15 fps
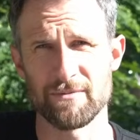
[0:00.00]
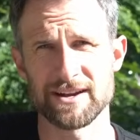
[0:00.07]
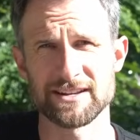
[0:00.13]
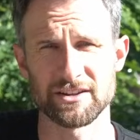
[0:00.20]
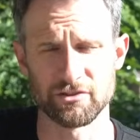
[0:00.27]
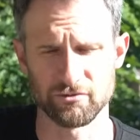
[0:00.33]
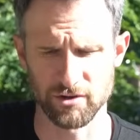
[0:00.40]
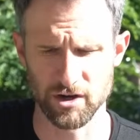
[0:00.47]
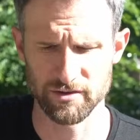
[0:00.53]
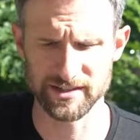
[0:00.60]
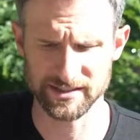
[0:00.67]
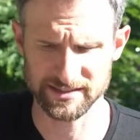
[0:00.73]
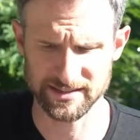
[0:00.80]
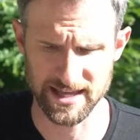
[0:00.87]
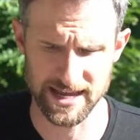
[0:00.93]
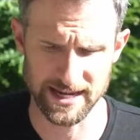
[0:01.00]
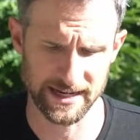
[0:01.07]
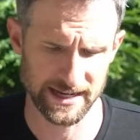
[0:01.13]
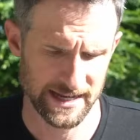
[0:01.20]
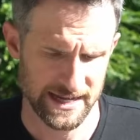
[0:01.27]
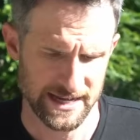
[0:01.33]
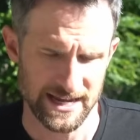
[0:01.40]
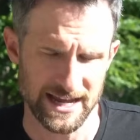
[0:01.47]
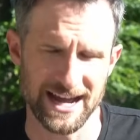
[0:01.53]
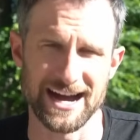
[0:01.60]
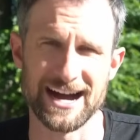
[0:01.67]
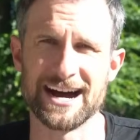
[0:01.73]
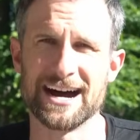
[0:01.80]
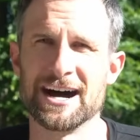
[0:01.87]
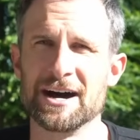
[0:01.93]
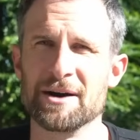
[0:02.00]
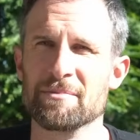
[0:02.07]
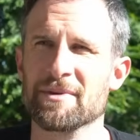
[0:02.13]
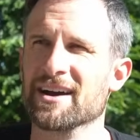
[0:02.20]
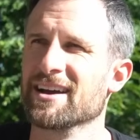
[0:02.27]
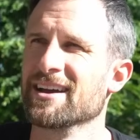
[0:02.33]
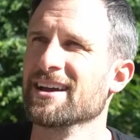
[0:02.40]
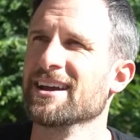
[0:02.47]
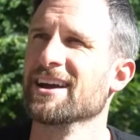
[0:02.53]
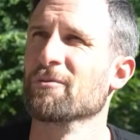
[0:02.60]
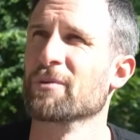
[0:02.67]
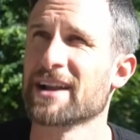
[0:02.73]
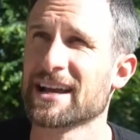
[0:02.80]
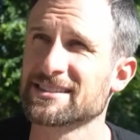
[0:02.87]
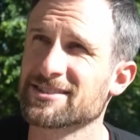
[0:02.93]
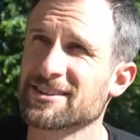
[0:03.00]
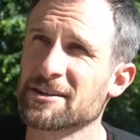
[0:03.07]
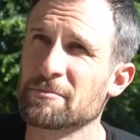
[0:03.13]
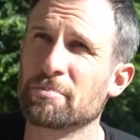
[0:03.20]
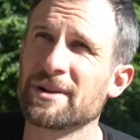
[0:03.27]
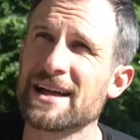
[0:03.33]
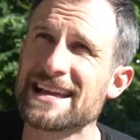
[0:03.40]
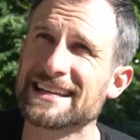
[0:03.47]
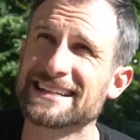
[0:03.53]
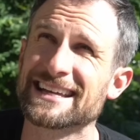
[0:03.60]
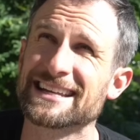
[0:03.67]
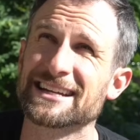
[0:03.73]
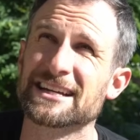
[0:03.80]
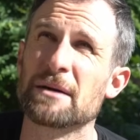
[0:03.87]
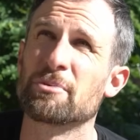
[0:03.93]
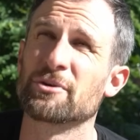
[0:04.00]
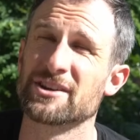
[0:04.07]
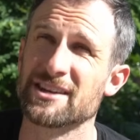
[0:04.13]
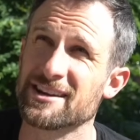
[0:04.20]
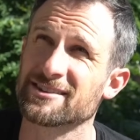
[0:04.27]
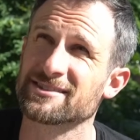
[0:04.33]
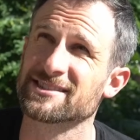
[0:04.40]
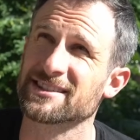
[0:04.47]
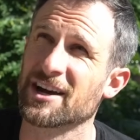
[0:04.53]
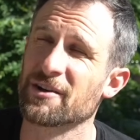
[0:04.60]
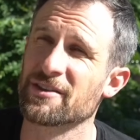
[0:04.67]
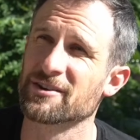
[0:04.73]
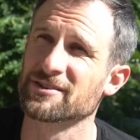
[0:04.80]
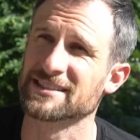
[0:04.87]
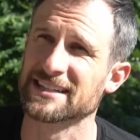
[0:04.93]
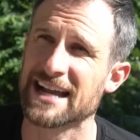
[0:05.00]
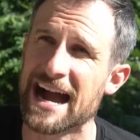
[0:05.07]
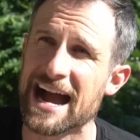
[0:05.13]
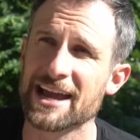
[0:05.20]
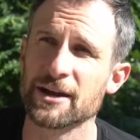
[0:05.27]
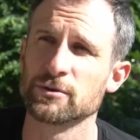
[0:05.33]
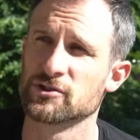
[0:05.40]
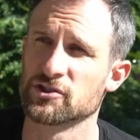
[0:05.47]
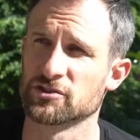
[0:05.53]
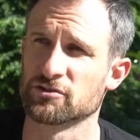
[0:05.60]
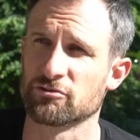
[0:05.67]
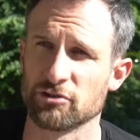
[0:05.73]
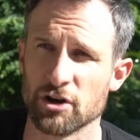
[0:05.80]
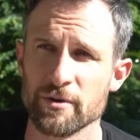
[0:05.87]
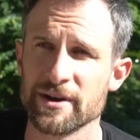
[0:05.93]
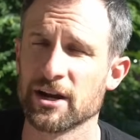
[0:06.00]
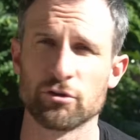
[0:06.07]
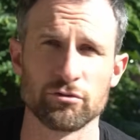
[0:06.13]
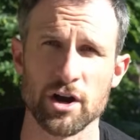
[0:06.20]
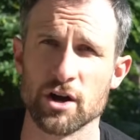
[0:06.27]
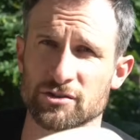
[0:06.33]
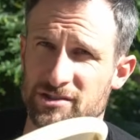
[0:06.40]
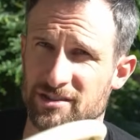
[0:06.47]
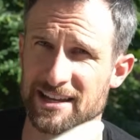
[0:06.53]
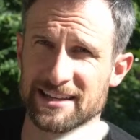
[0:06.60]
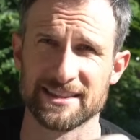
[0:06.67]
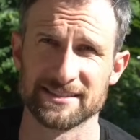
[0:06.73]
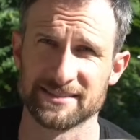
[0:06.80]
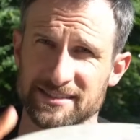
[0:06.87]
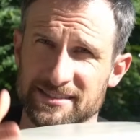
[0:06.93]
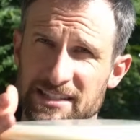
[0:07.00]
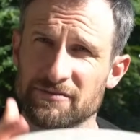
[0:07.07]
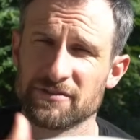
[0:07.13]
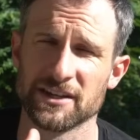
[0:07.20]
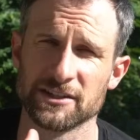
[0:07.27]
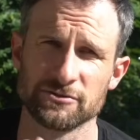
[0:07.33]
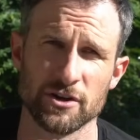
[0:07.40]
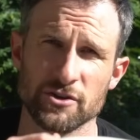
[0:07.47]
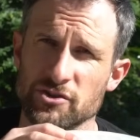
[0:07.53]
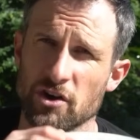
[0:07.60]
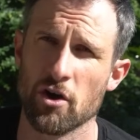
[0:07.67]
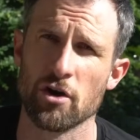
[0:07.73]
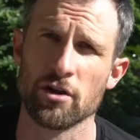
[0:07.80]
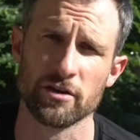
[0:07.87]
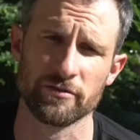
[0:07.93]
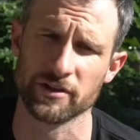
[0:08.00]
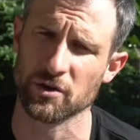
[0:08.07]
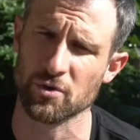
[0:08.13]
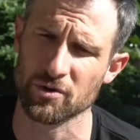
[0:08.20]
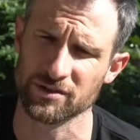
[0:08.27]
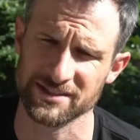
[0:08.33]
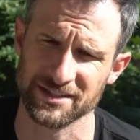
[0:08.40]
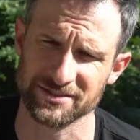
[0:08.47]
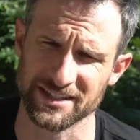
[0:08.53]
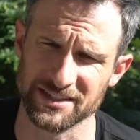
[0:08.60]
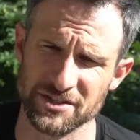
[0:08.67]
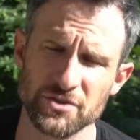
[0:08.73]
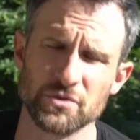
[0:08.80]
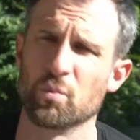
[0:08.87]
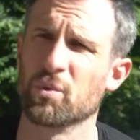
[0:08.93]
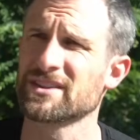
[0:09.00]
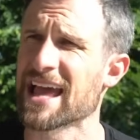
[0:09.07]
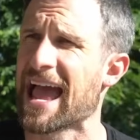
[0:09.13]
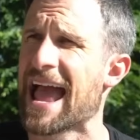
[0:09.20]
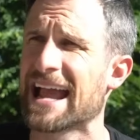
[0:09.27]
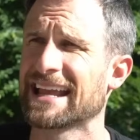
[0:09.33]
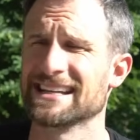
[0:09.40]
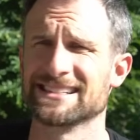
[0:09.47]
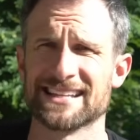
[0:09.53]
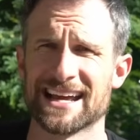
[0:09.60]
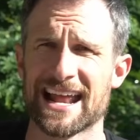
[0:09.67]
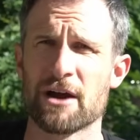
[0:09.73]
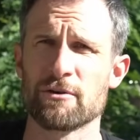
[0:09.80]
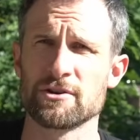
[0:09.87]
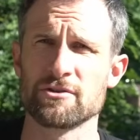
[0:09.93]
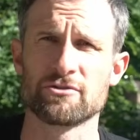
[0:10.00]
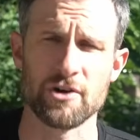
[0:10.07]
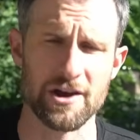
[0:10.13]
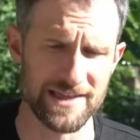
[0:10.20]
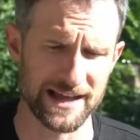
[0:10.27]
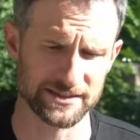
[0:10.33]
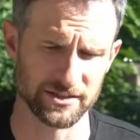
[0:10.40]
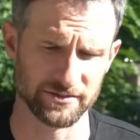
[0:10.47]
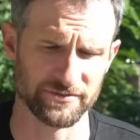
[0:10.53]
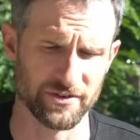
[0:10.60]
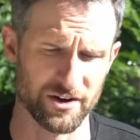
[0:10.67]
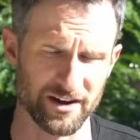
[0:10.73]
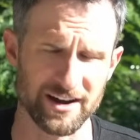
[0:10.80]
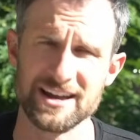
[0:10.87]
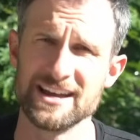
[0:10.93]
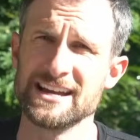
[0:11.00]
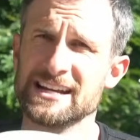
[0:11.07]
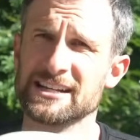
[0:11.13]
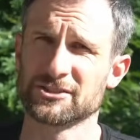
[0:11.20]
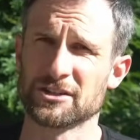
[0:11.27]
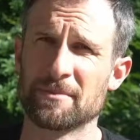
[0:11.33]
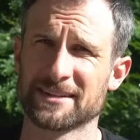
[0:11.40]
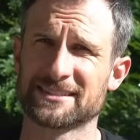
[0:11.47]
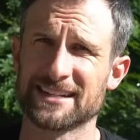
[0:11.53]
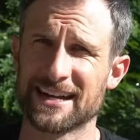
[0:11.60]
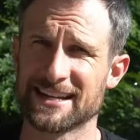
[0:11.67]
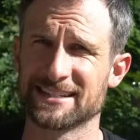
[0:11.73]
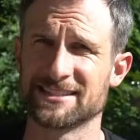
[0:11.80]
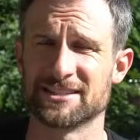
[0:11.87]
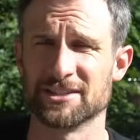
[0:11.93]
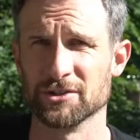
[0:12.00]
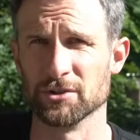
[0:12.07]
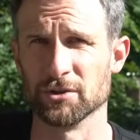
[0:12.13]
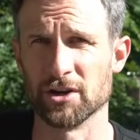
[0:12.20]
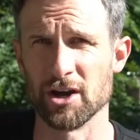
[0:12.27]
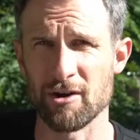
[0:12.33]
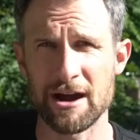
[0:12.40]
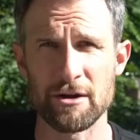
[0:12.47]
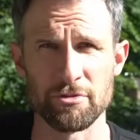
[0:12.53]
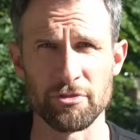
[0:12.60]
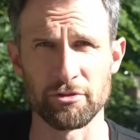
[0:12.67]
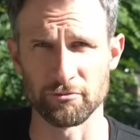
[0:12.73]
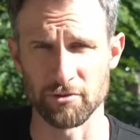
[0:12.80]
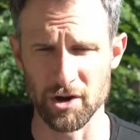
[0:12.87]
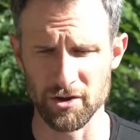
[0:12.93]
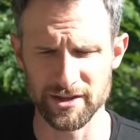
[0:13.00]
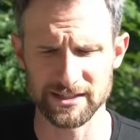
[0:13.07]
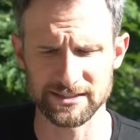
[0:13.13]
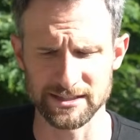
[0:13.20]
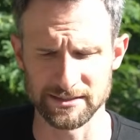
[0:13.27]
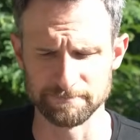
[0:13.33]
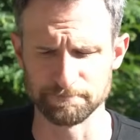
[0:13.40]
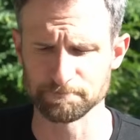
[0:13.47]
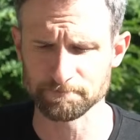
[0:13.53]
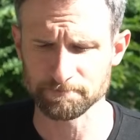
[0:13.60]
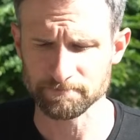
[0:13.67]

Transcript: wait to throw this thing. When I started playing again a couple years ago, there was a guy who was just throwing a roach like this, a Z-Flex roach, all over the course. And I was like, dude, what the heck is that? How are you throwing that so far? So I'm excited to go out and throw this and